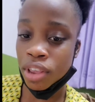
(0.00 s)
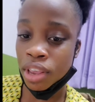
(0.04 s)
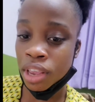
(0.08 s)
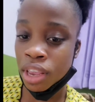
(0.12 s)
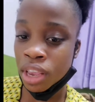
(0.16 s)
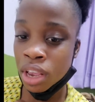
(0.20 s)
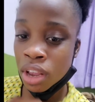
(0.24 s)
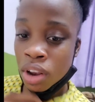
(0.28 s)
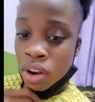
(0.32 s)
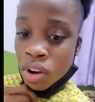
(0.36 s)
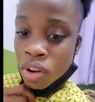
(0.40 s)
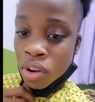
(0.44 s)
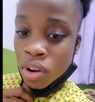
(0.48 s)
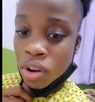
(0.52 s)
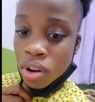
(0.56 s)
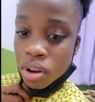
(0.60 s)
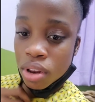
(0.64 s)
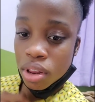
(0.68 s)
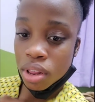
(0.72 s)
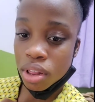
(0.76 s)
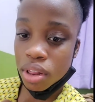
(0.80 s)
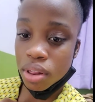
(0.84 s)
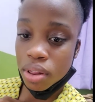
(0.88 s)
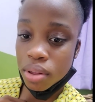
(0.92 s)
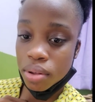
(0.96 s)
yellow
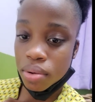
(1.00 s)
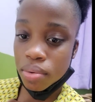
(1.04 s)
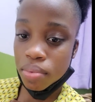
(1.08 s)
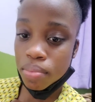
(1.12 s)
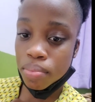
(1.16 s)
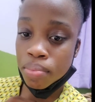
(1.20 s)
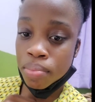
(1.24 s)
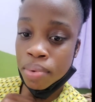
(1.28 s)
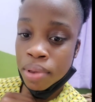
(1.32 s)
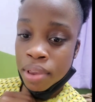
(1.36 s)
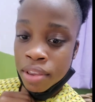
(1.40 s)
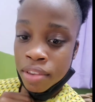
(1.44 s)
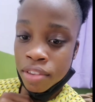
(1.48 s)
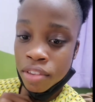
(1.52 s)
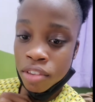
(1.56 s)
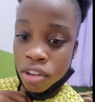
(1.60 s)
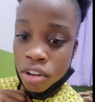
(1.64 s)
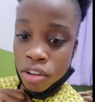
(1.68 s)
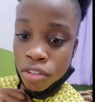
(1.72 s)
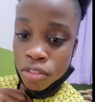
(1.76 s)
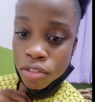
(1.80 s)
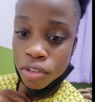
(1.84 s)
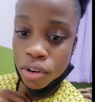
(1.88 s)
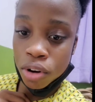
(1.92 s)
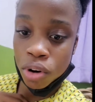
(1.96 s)
piece
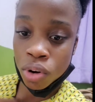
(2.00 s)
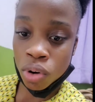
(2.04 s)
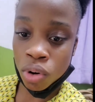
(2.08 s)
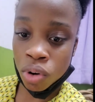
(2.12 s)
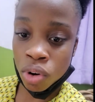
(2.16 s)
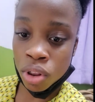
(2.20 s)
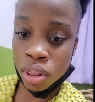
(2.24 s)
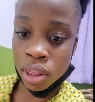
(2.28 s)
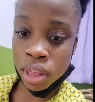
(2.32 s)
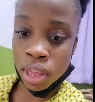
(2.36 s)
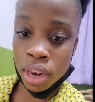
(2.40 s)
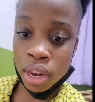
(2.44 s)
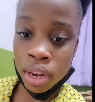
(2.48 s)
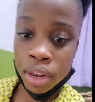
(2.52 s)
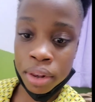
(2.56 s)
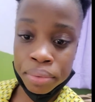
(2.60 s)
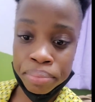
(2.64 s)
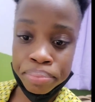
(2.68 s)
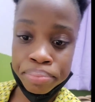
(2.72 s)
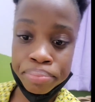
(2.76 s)
of clothing.